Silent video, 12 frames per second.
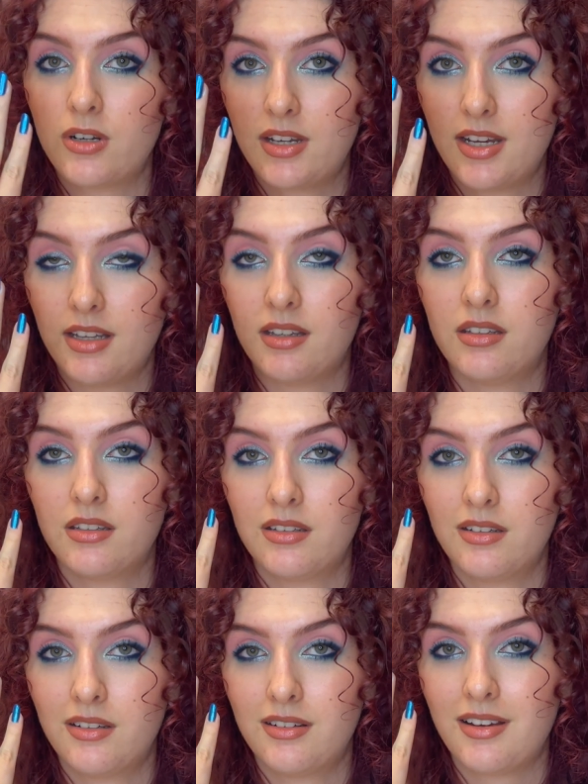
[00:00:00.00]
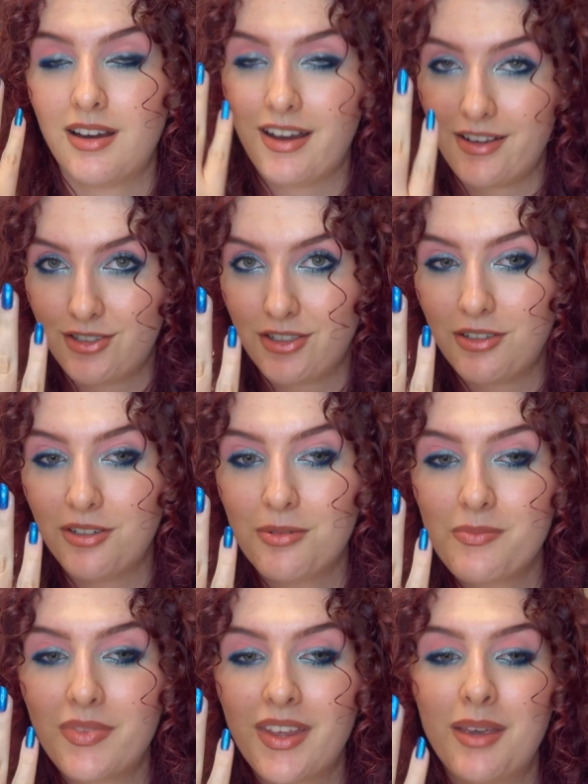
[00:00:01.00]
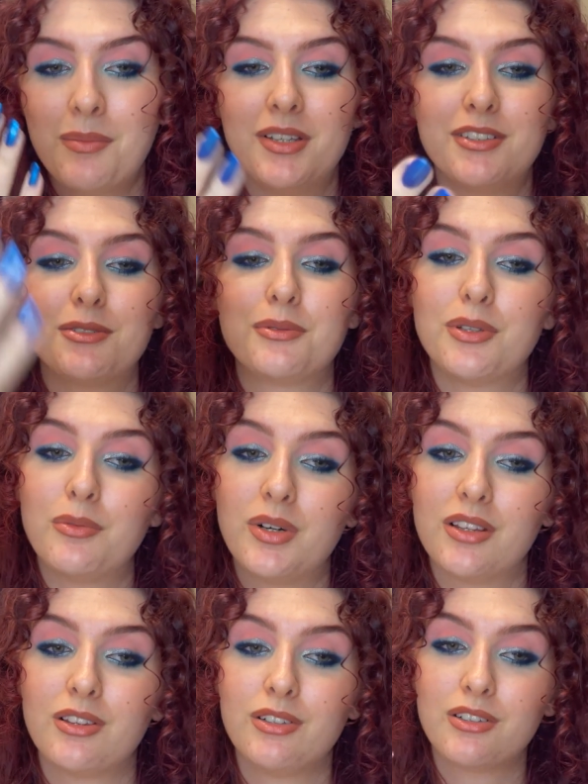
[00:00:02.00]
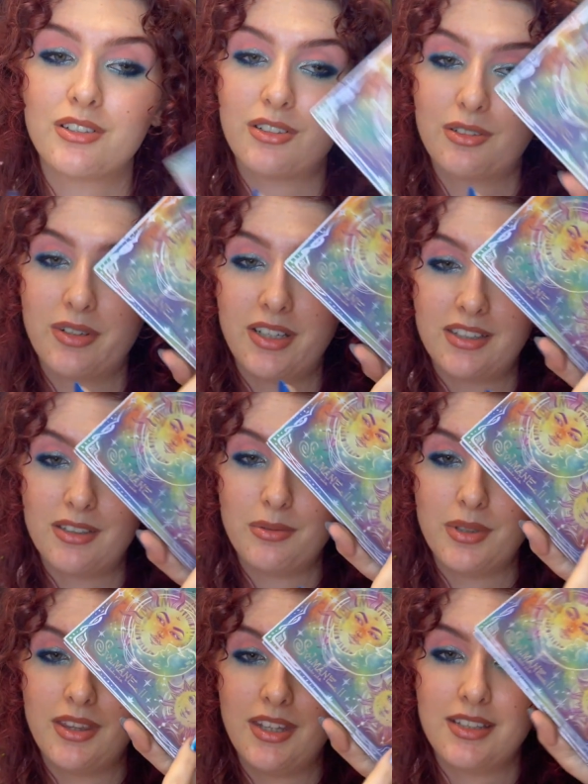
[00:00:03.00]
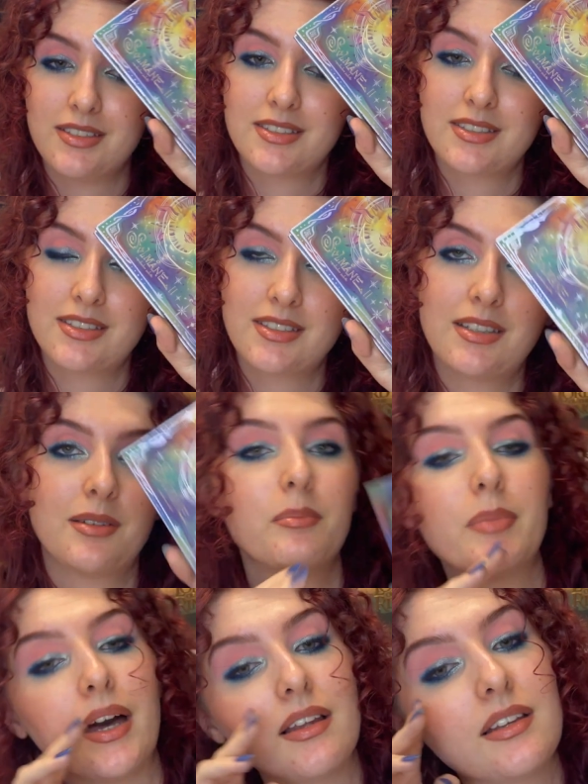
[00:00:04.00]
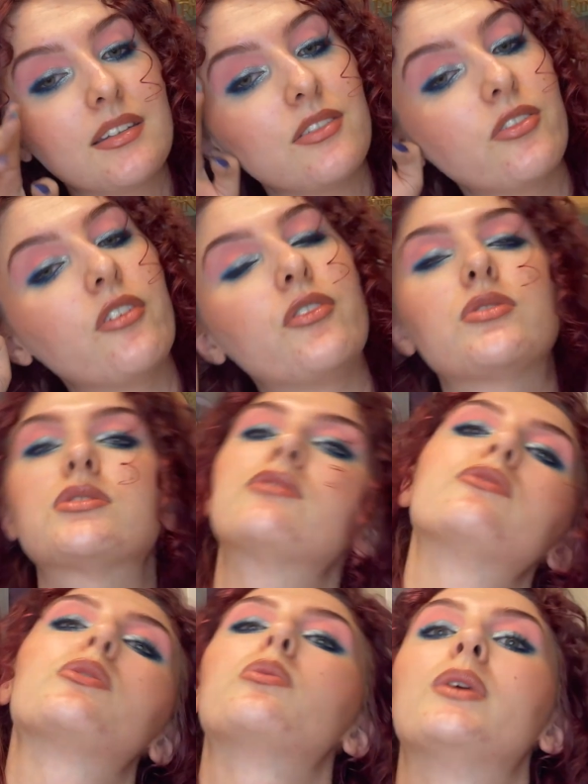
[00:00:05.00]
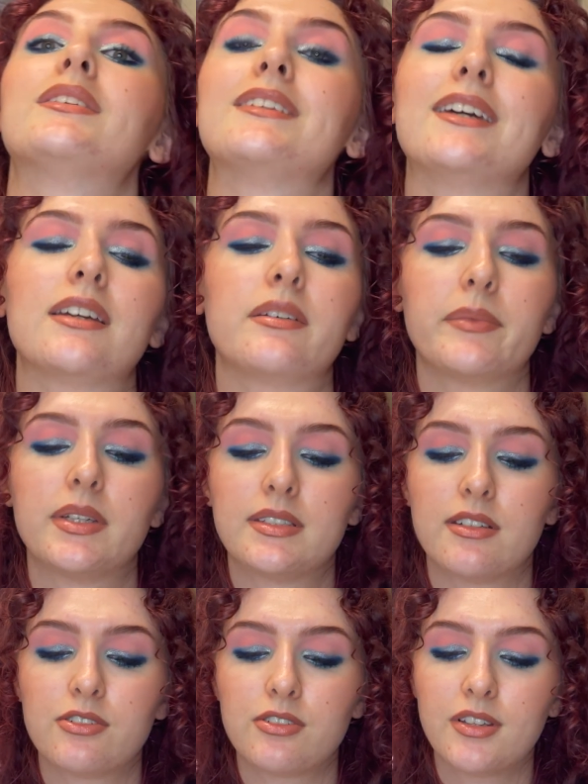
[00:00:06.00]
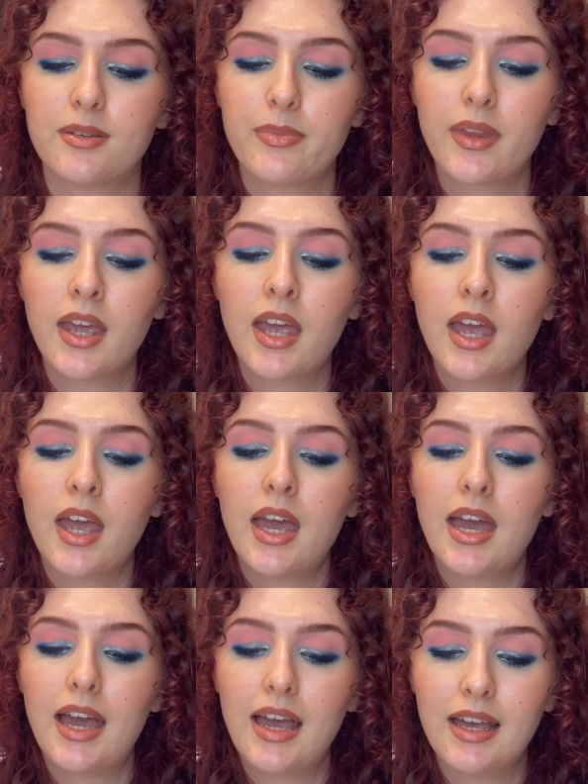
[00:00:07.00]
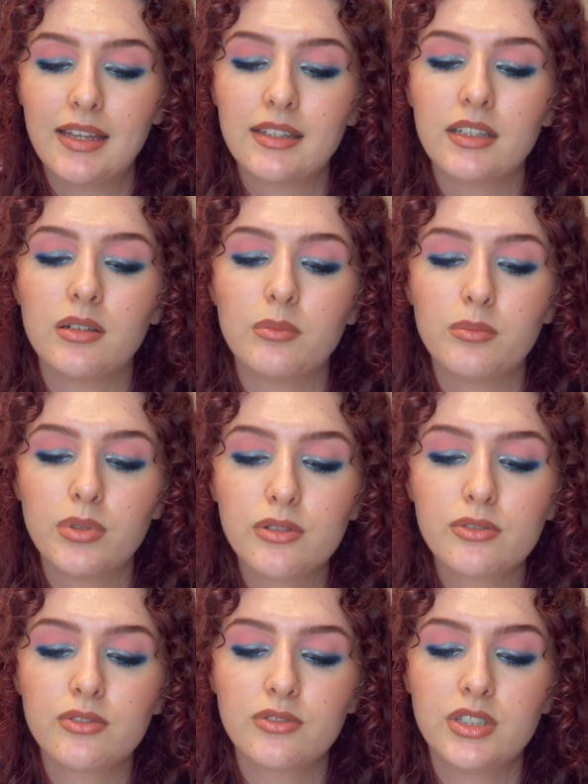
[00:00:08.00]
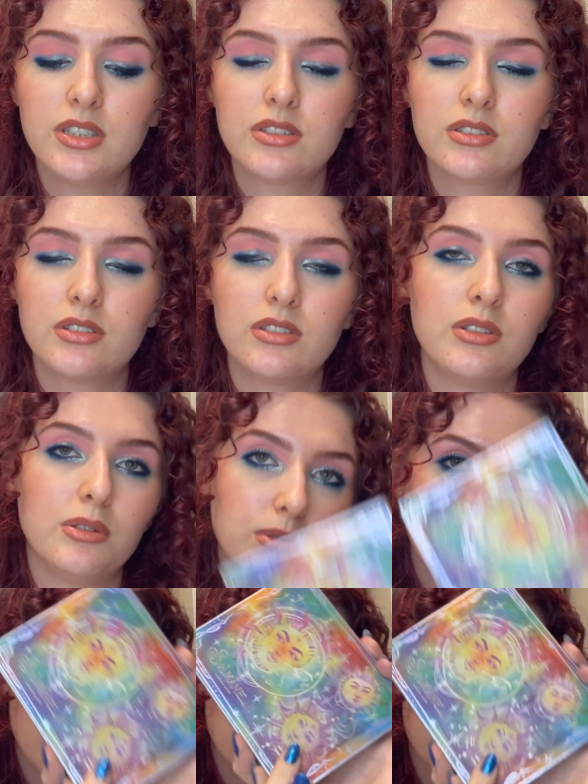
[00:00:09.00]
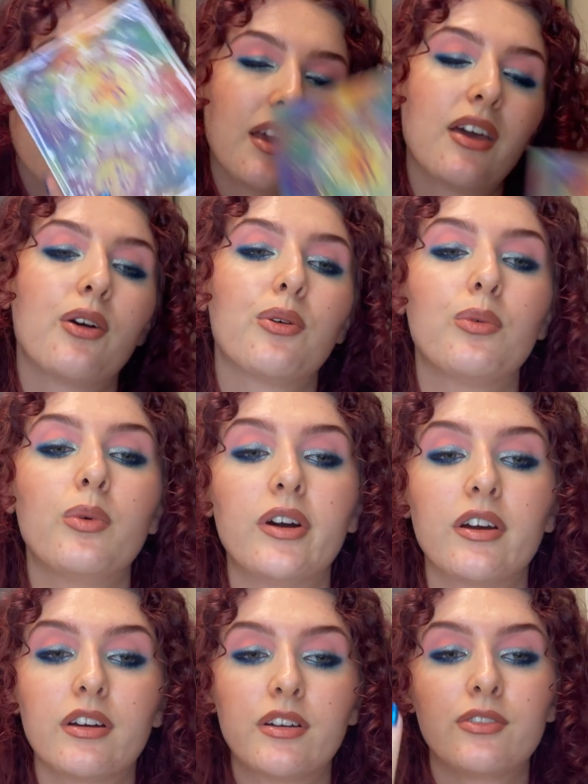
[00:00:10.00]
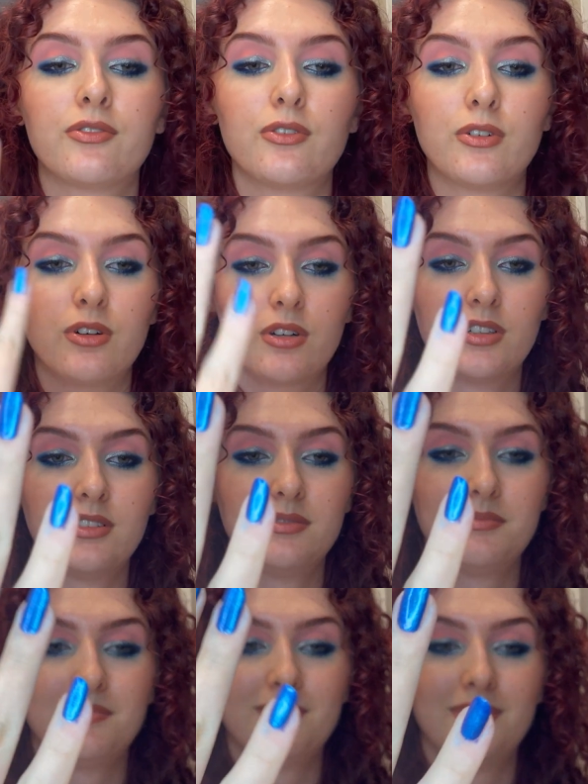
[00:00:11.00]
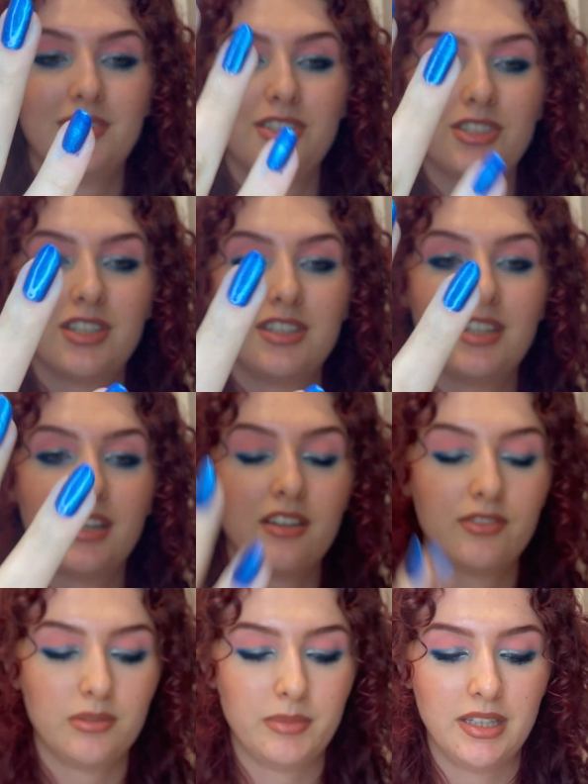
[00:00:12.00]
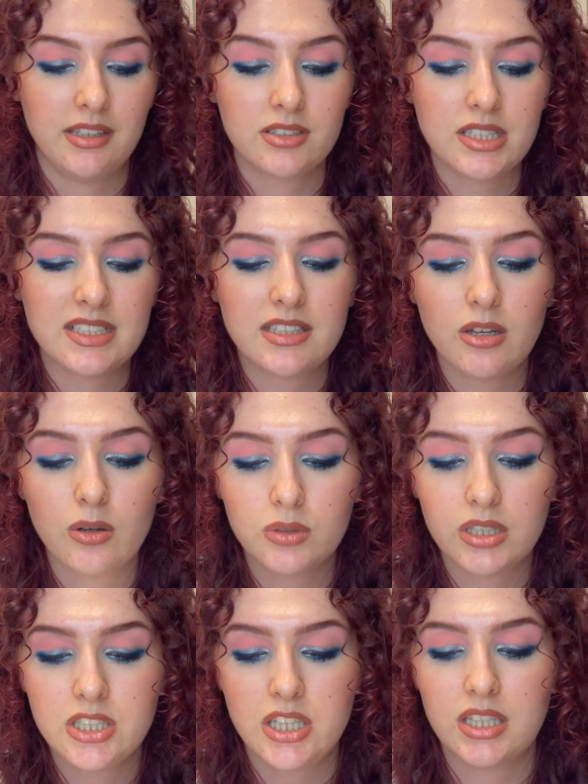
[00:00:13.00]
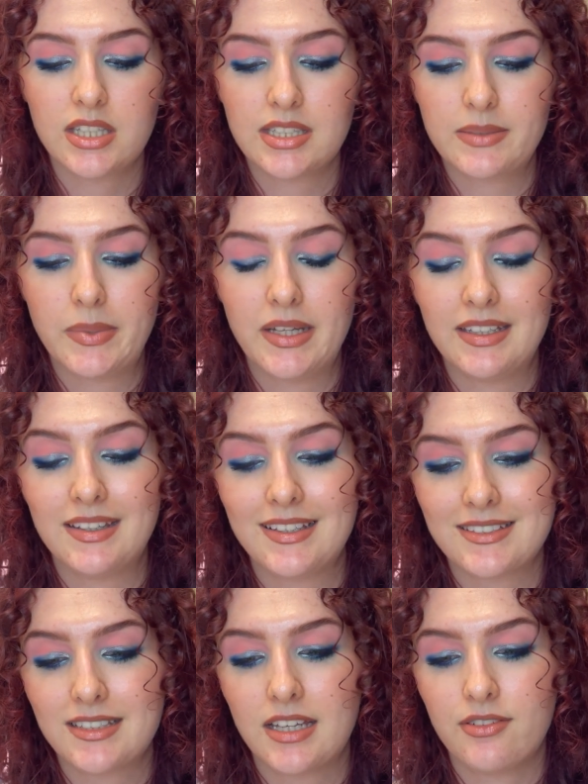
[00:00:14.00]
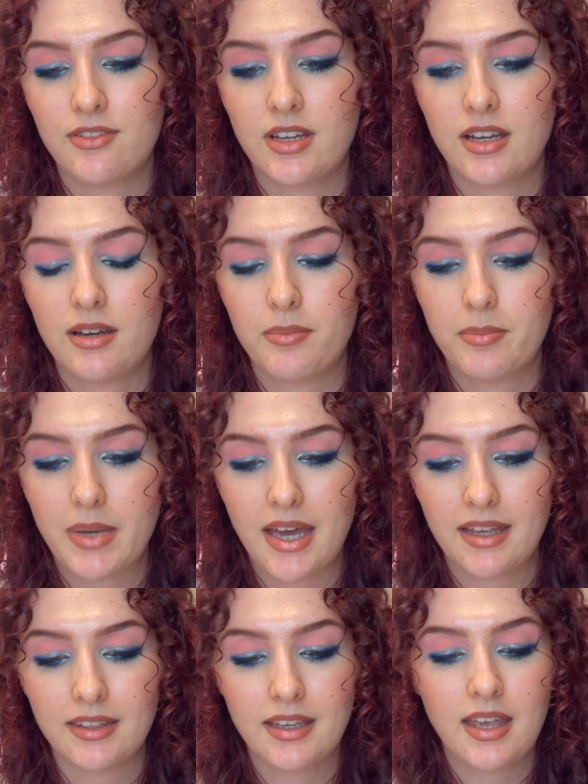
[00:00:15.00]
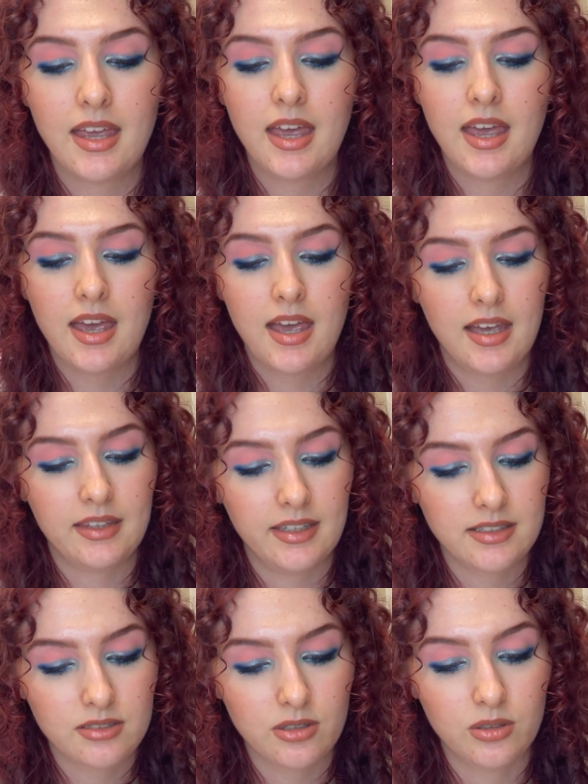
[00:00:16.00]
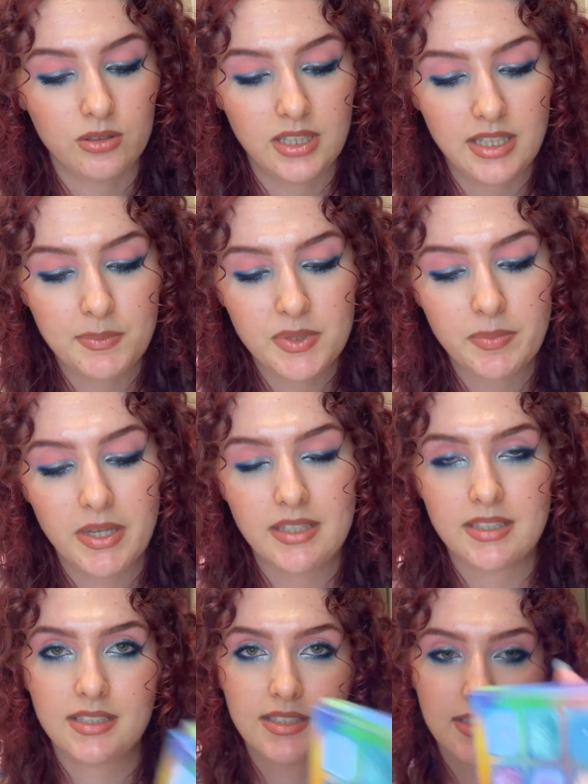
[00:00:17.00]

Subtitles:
that eyeshadow, but it's only one look created with this palette if I've used it for one day, essentially. And both of these uses were for the shade that I have on my nails. It's the only shade in this palette that doesn't have a pan, and that's called Deep Space. It's